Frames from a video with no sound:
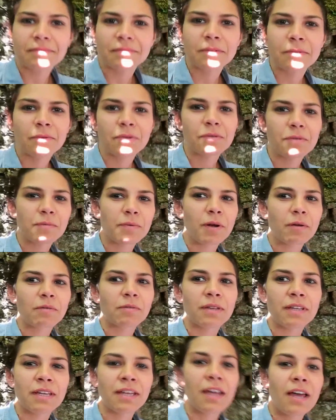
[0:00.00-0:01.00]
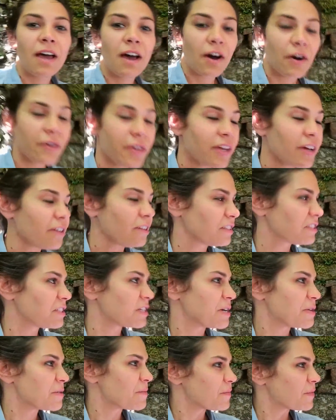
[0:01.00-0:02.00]
we will probably. Oh yeah,
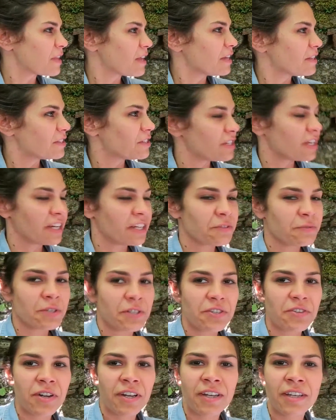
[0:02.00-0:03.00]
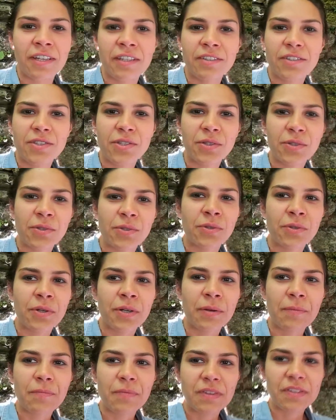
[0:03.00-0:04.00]
also tonight we're trying to.
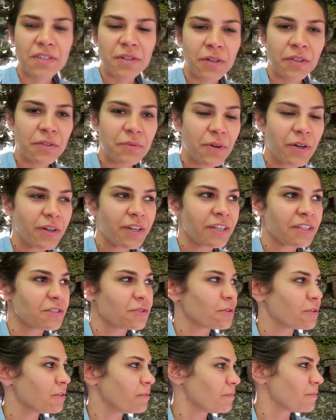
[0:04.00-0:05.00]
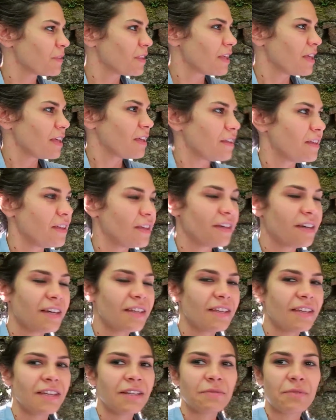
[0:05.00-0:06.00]
So on the walking tour,
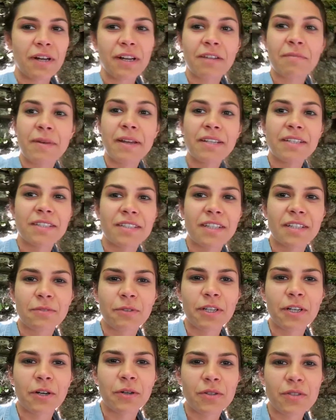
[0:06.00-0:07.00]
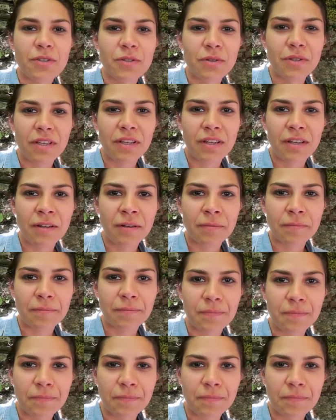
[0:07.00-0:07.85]
he recommended that we go to the